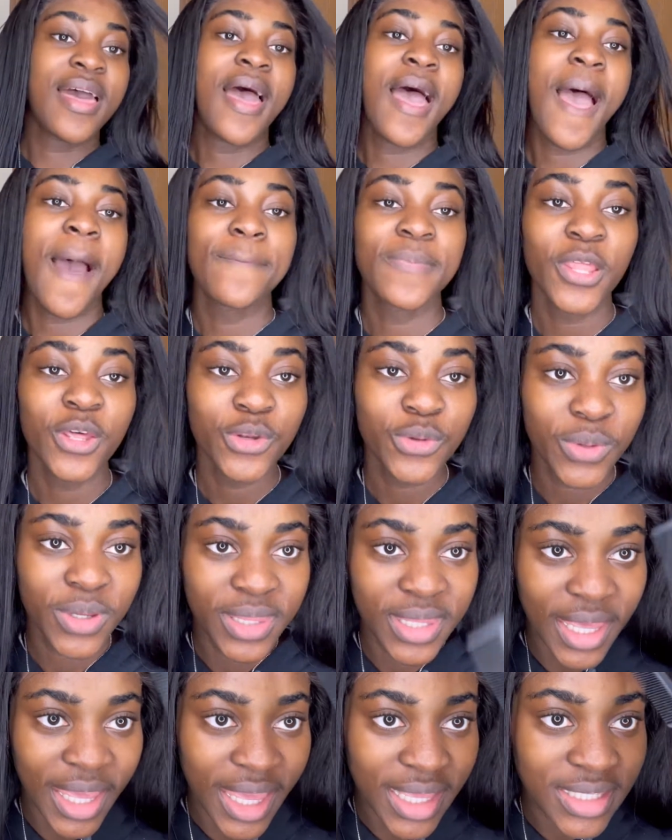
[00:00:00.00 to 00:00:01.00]
I'm not doing the
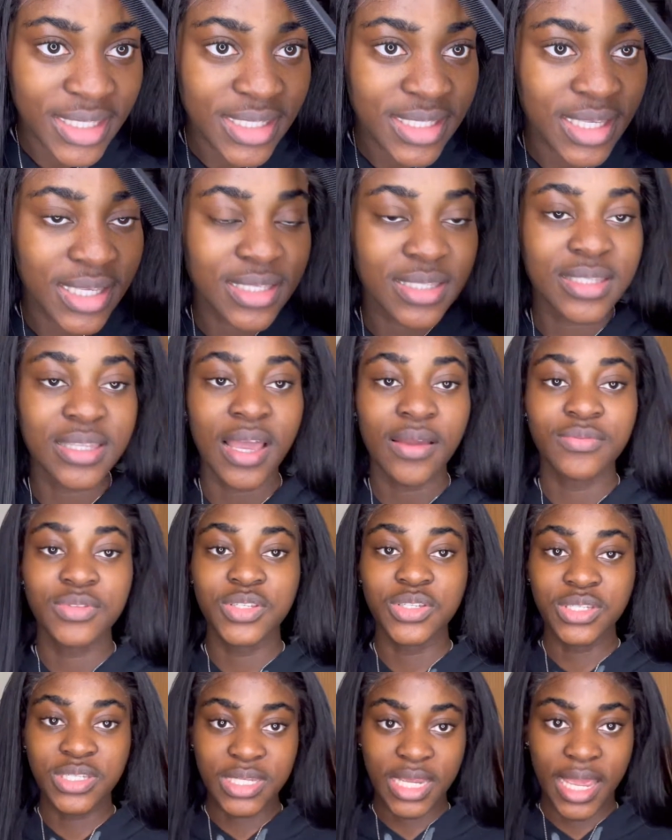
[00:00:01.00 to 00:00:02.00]
edges and stuff
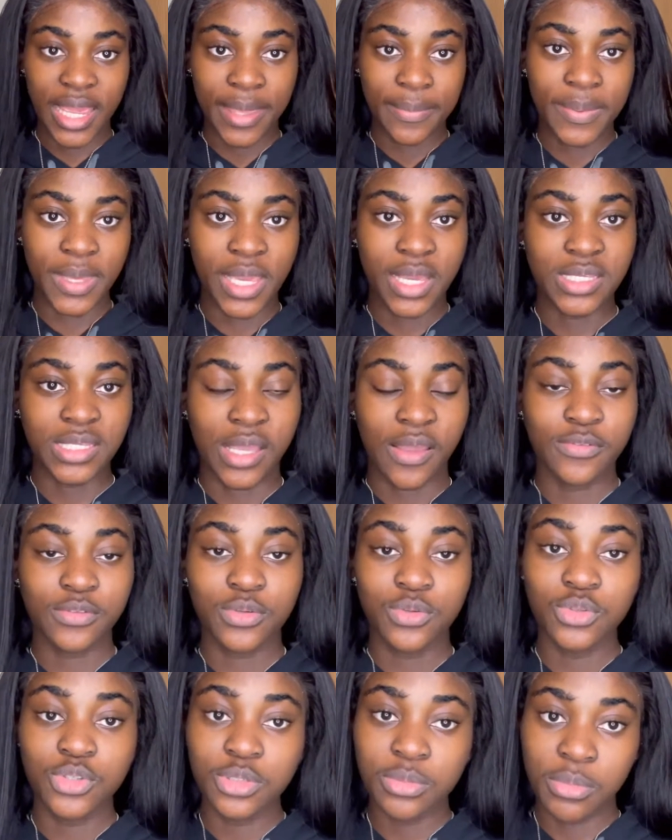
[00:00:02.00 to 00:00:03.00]
today because I have school
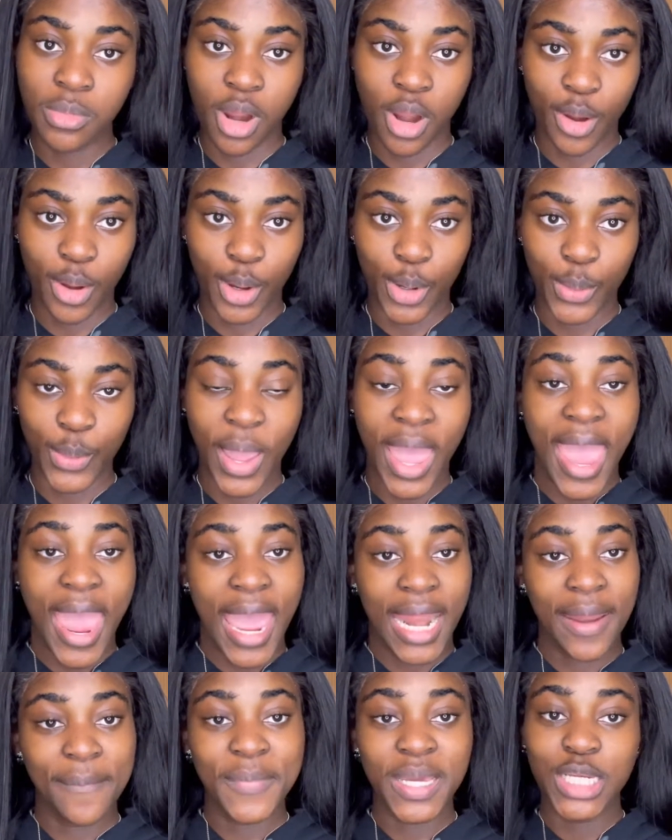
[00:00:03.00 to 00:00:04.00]
tomorrow, and
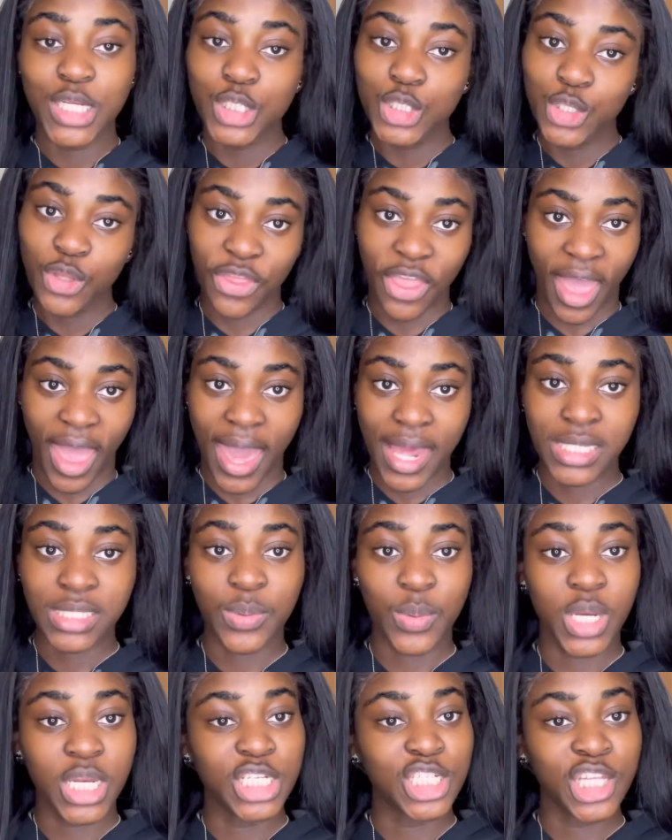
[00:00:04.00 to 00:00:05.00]
I'm gonna do that. I just
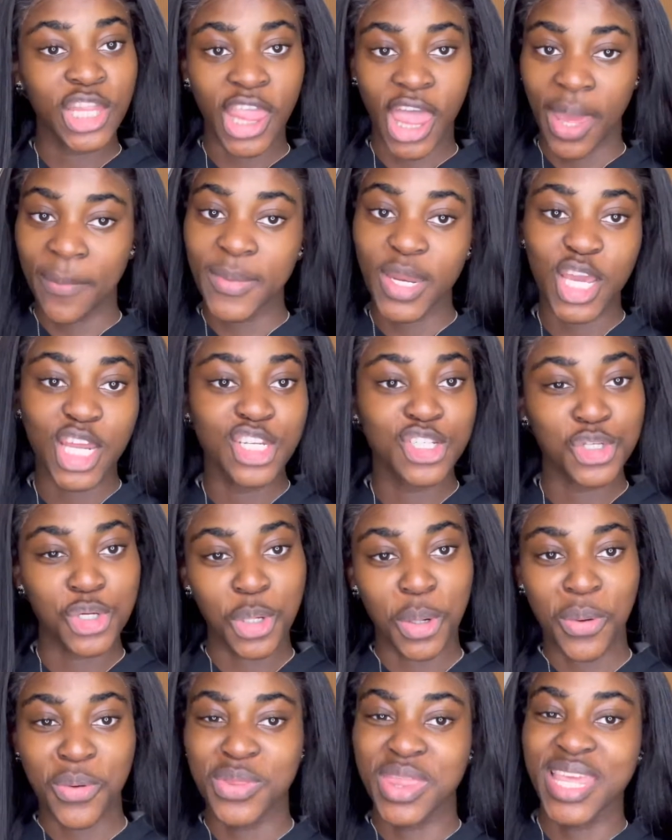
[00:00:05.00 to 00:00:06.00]
want to do that. I'm not gonna show you
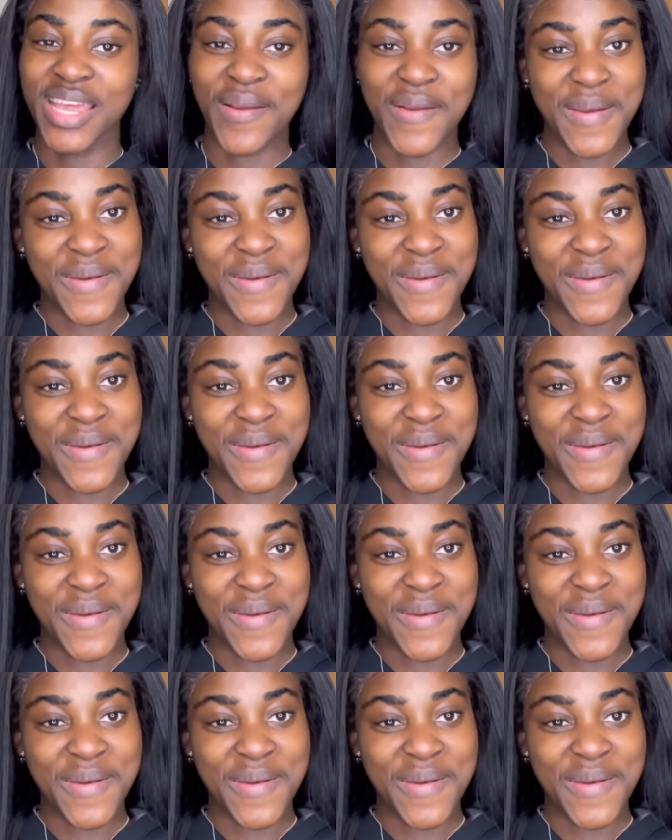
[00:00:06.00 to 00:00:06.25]
what hair.